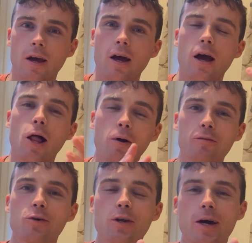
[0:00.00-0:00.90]
Hello
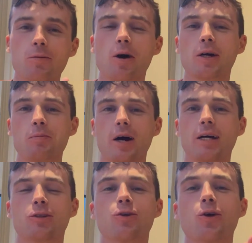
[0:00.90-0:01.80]
everyone and welcome back
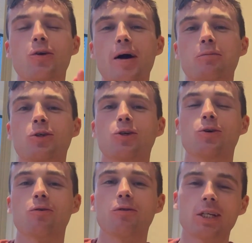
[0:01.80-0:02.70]
to another episode
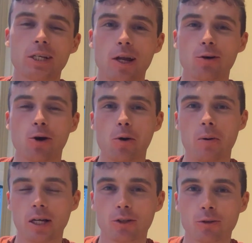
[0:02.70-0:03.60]
of this channel called
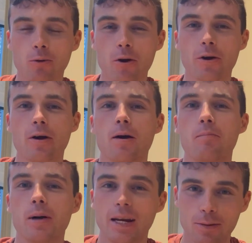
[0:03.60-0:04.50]
Patrick the Runner.
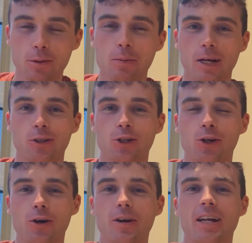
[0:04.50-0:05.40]
My name is Patrick
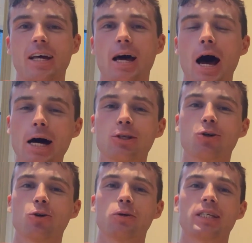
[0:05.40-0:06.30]
Sheridan and as
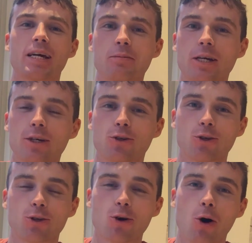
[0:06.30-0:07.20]
always I'm here to
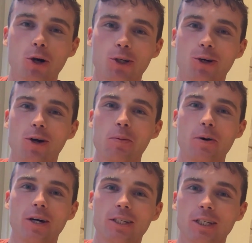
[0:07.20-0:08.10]
talk to you all
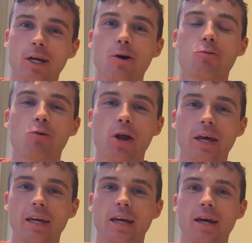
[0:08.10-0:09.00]
about running.